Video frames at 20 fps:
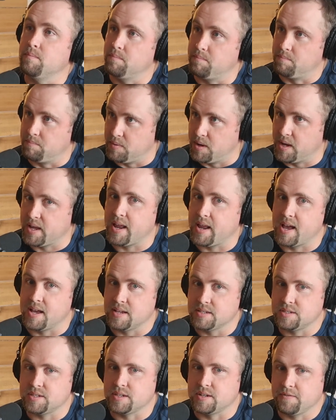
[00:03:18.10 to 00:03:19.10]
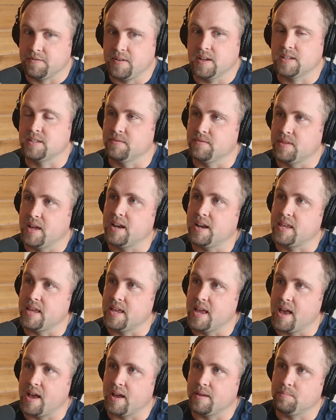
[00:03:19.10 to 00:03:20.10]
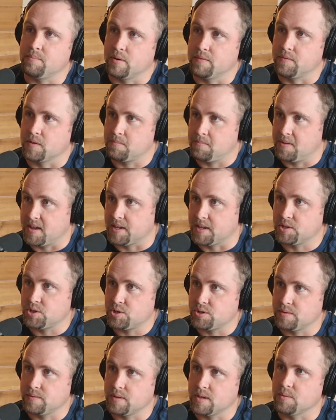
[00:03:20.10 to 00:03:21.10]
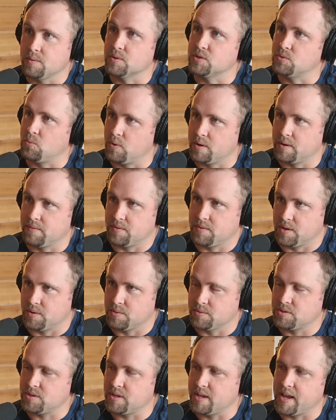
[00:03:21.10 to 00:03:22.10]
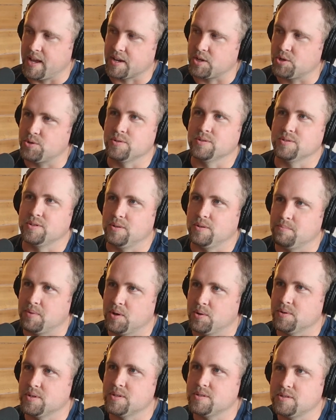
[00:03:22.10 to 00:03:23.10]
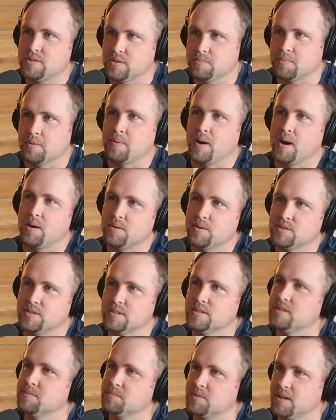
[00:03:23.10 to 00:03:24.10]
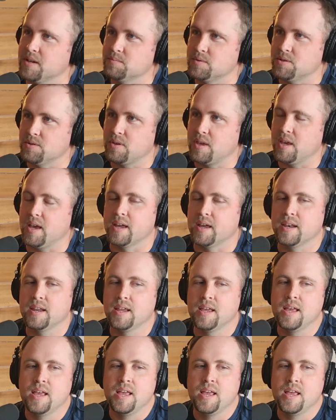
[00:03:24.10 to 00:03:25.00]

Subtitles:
But as an effect of that, he had perfect pitch. It was one of those extra little bonus superpowers that sometimes you get.